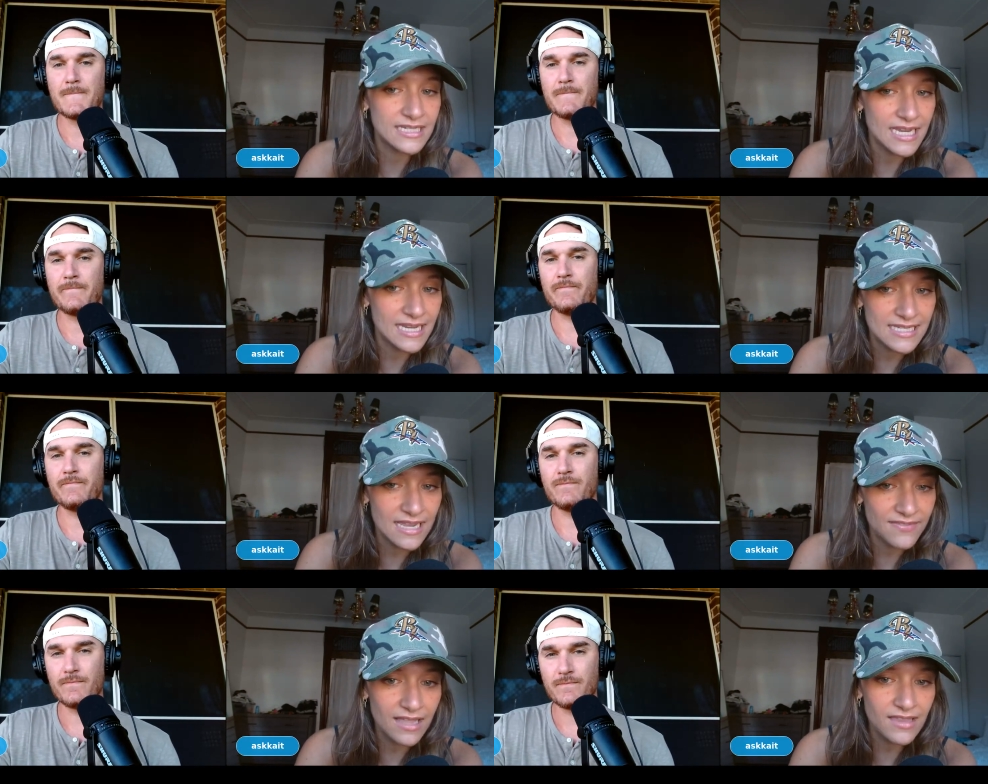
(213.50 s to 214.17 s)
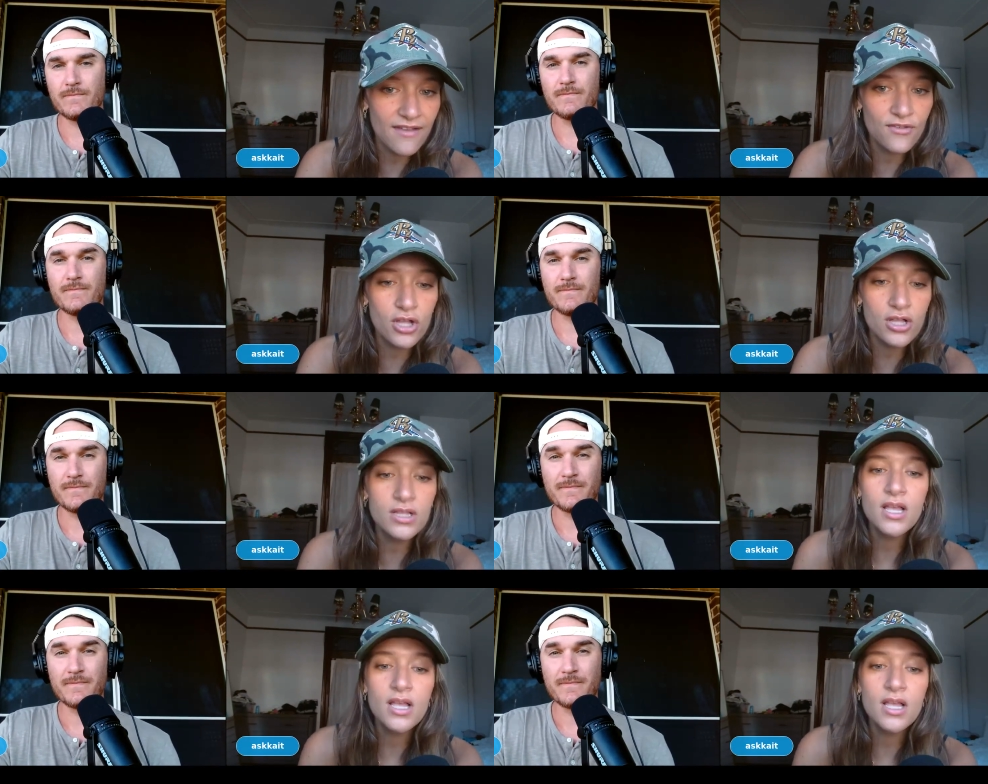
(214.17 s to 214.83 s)
Speaker 1: being tested at that
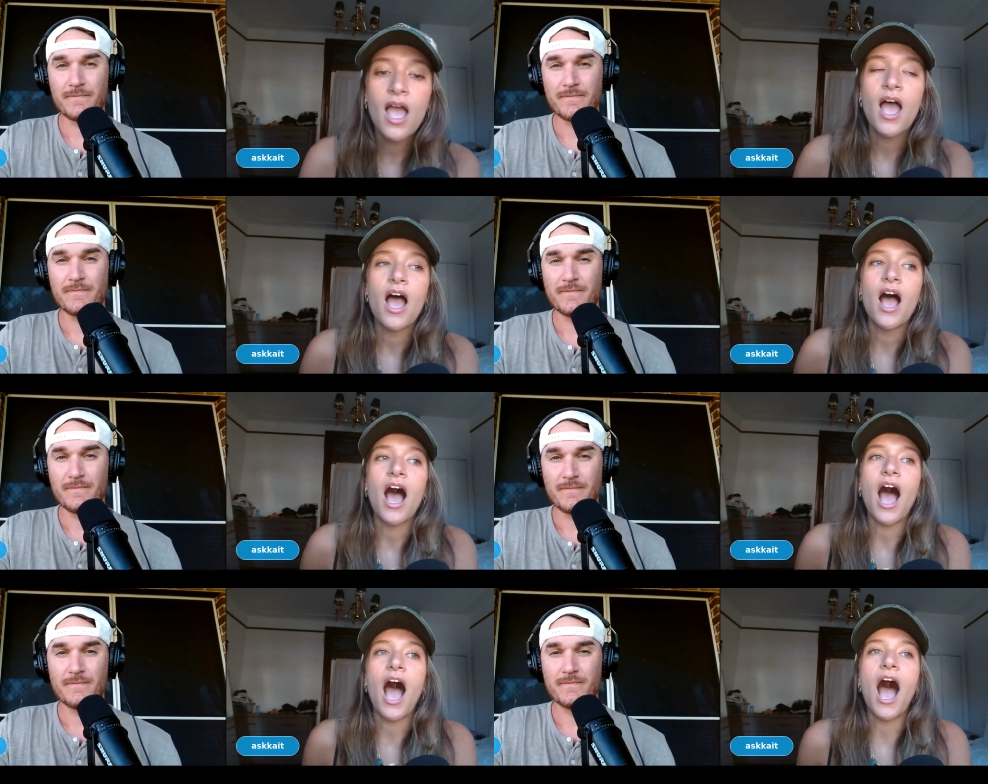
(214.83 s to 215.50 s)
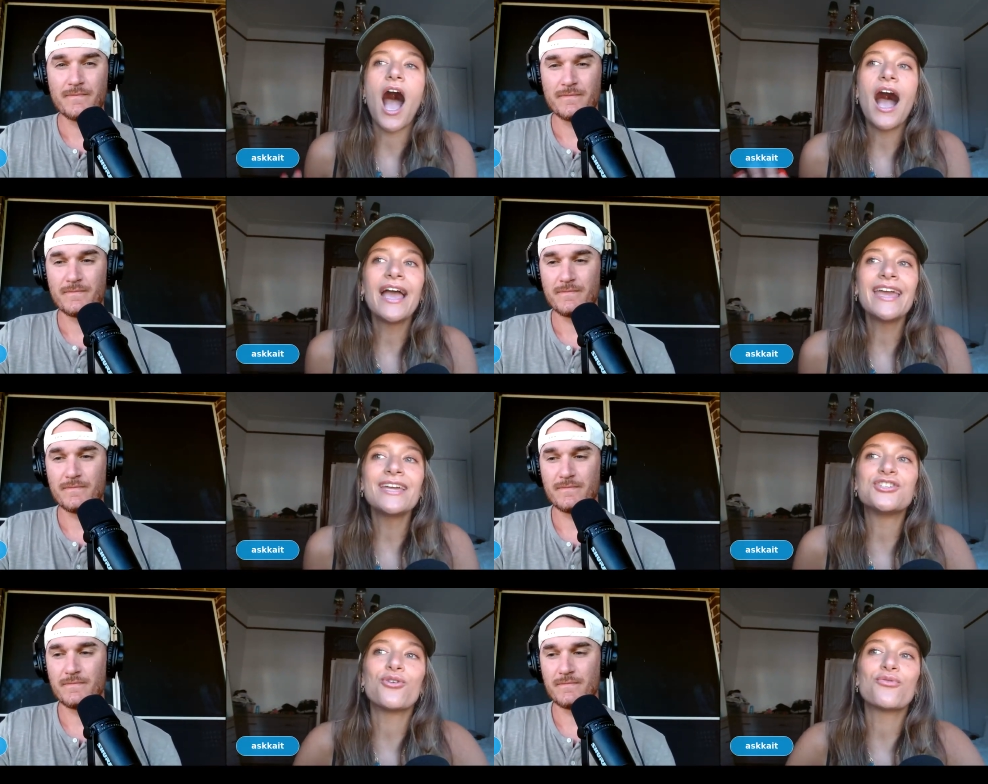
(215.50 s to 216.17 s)
level.
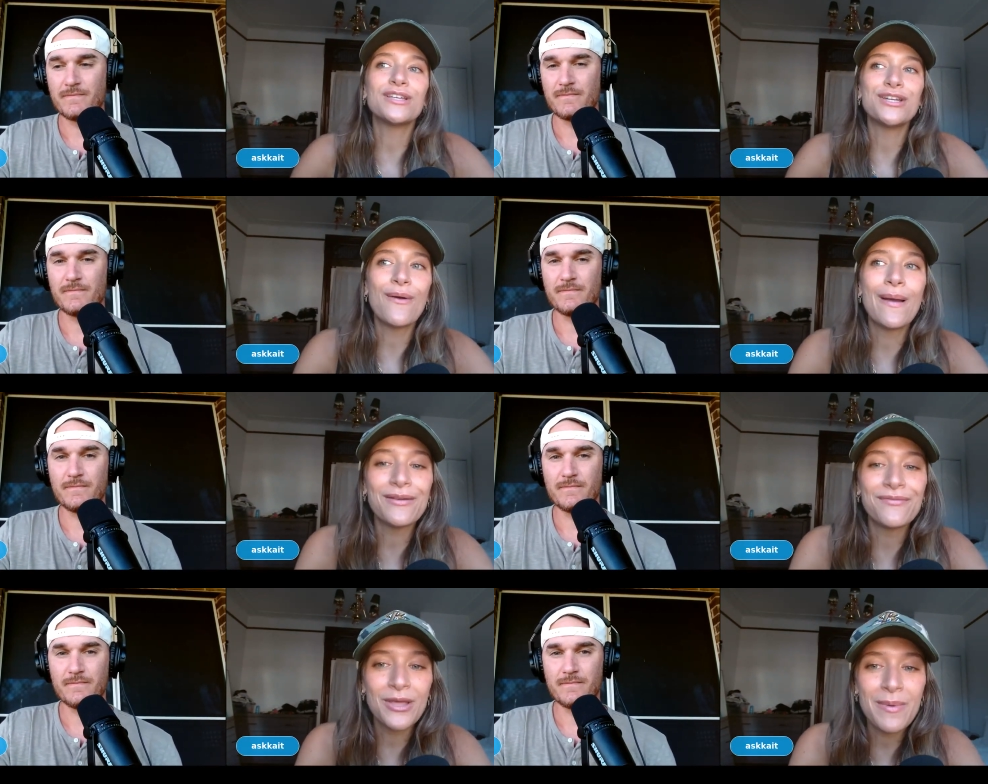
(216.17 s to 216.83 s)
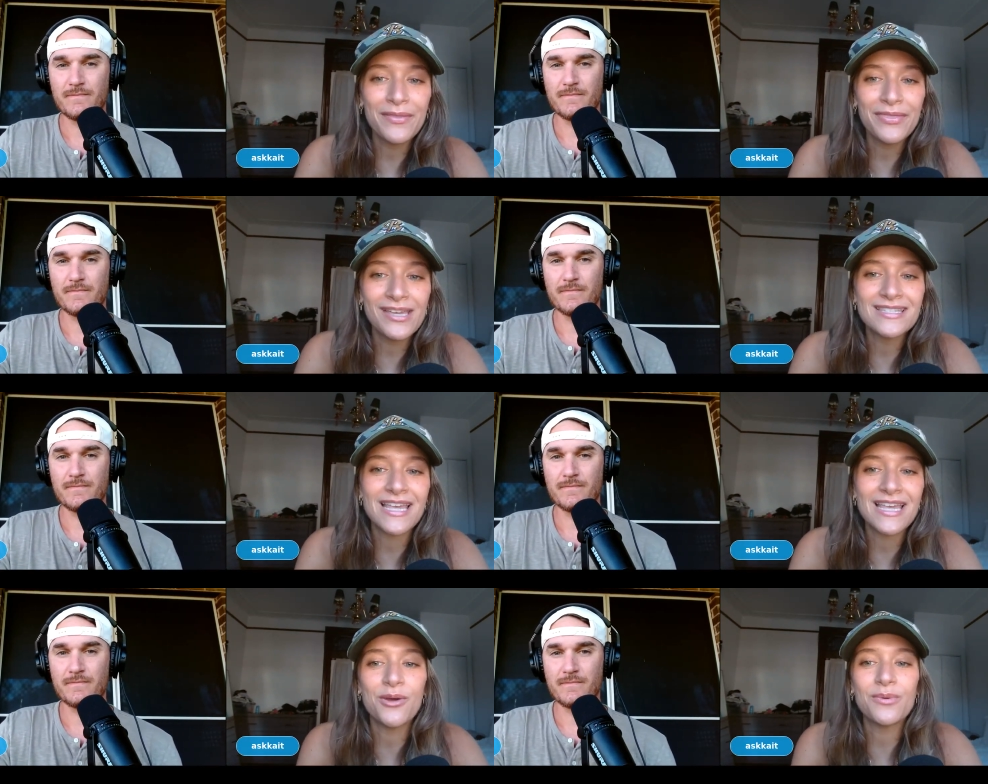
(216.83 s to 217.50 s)
I don't really know how I feel about
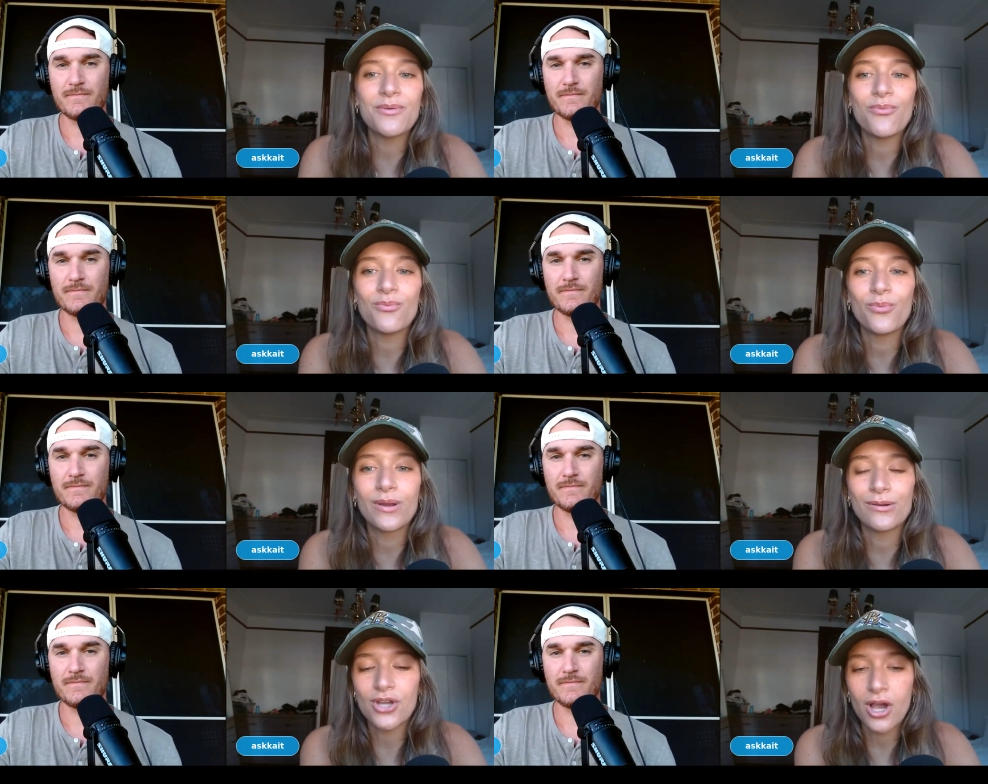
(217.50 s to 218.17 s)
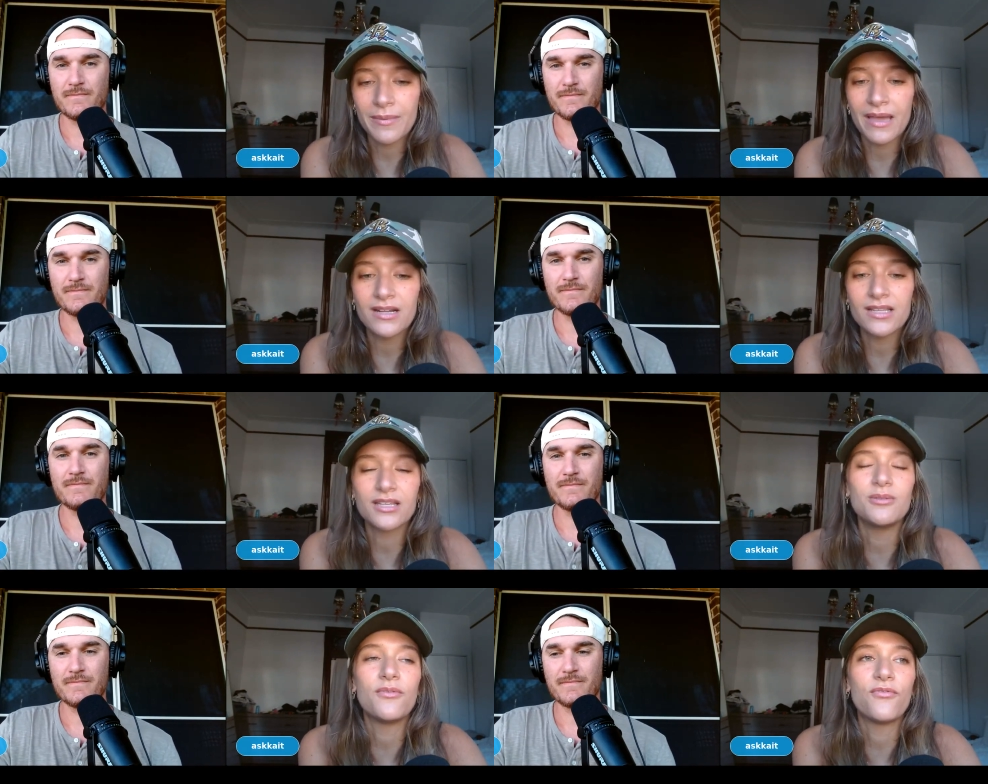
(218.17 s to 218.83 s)
this. I know we we were talking about
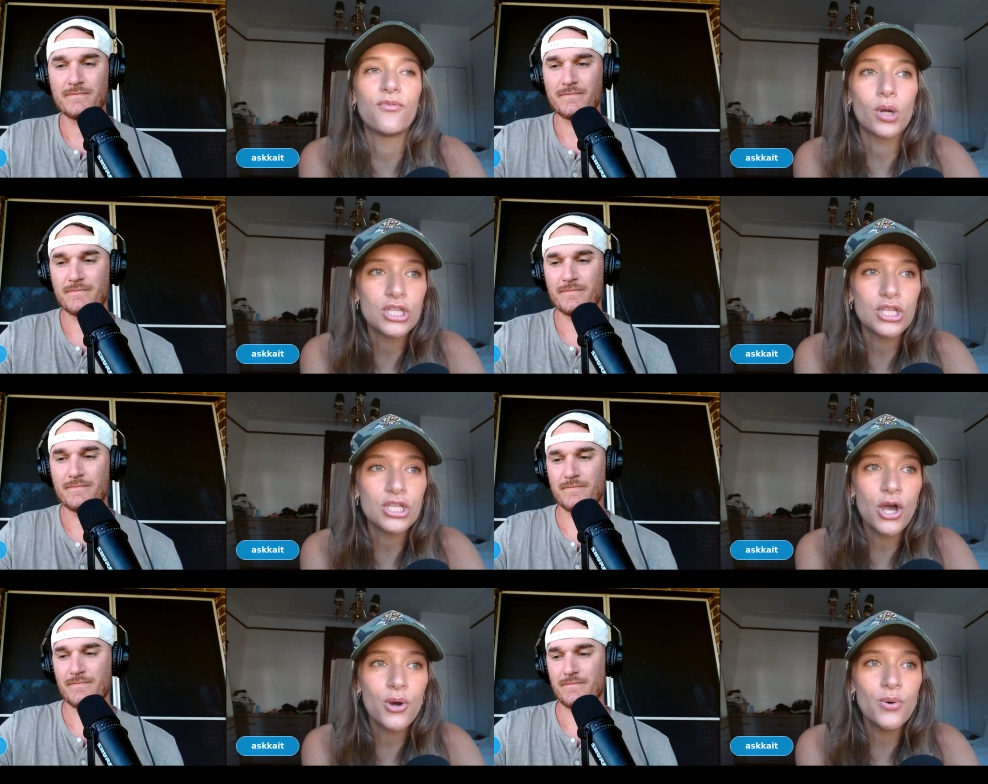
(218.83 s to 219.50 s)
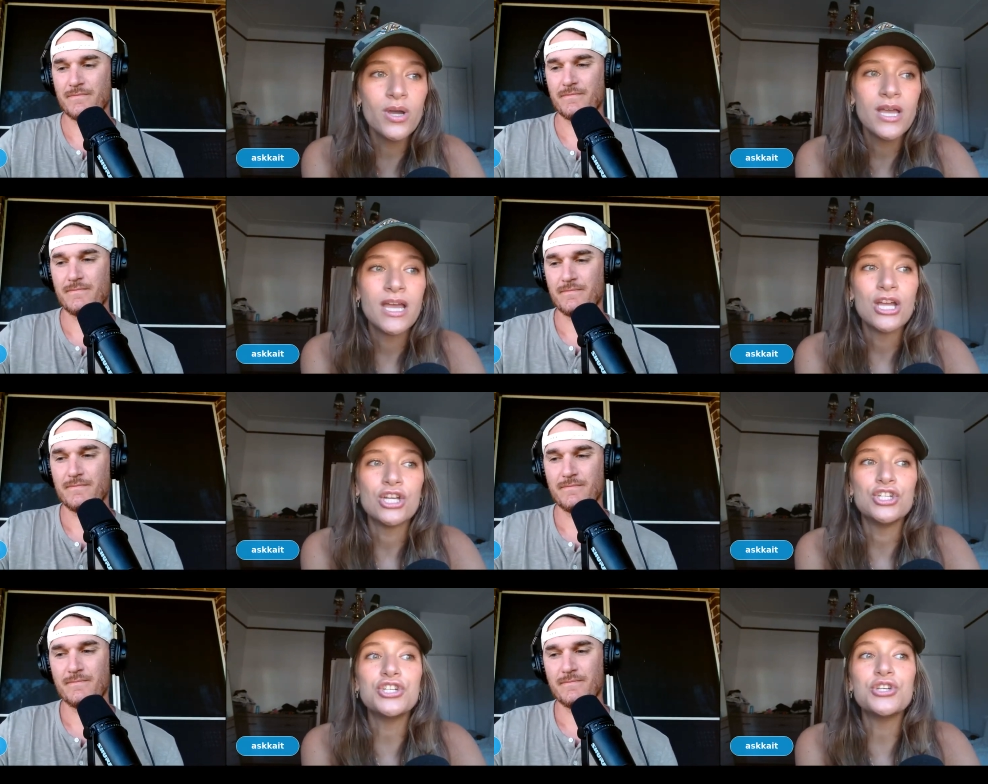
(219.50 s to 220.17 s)
it a little before the show.
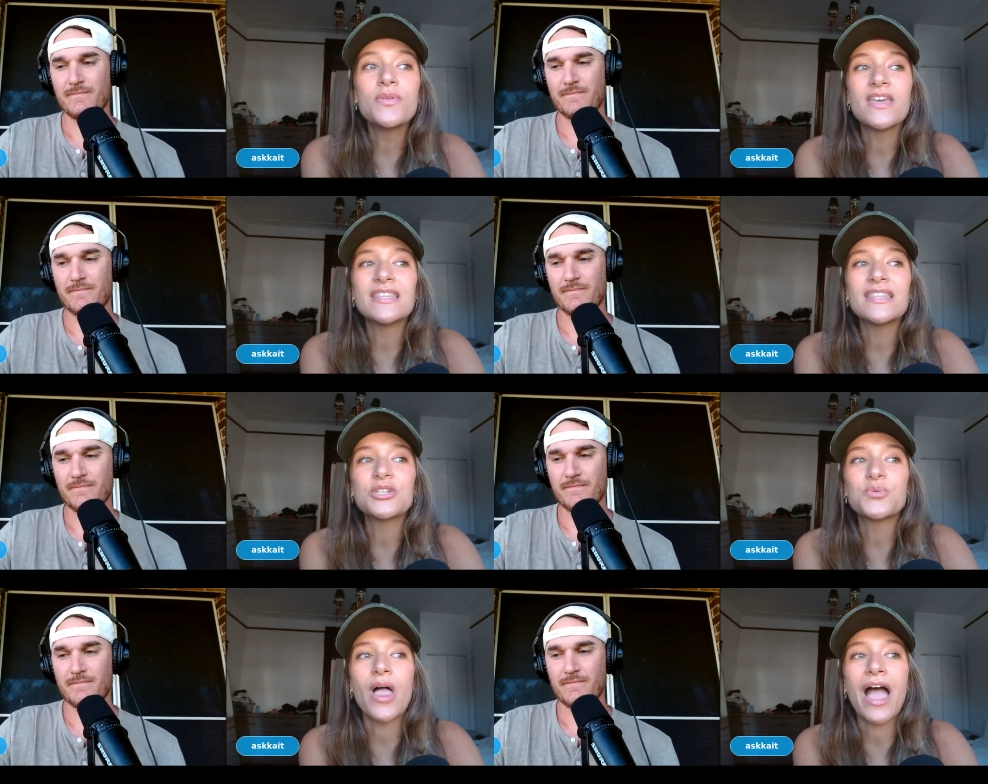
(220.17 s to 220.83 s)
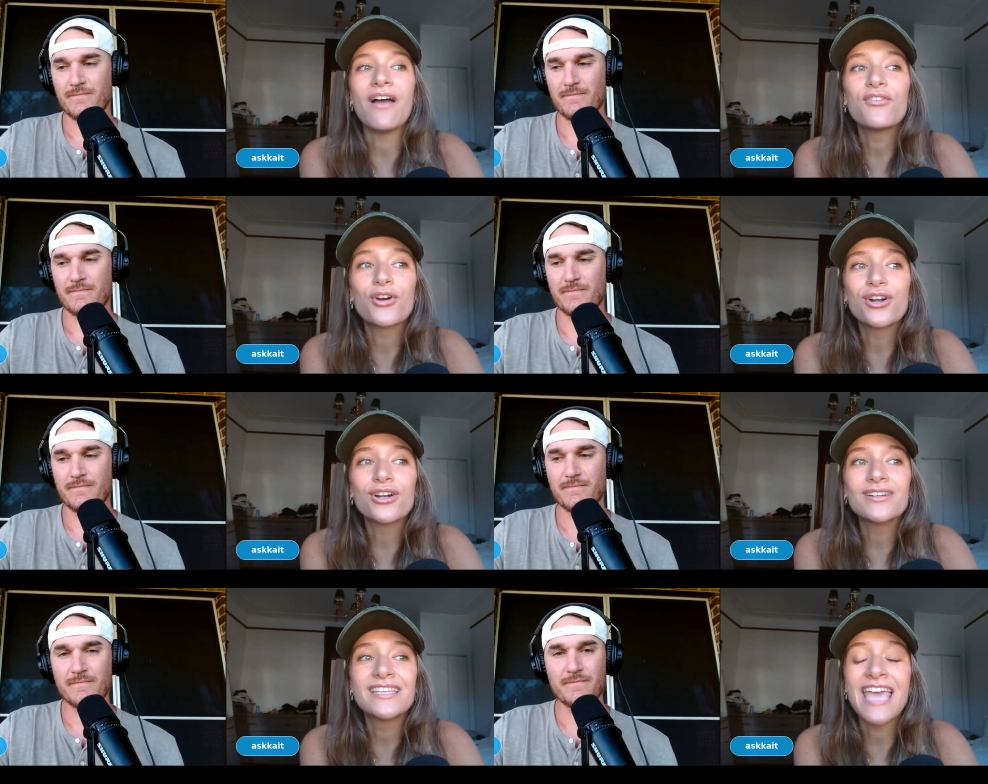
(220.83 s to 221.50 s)
Do you think this will ever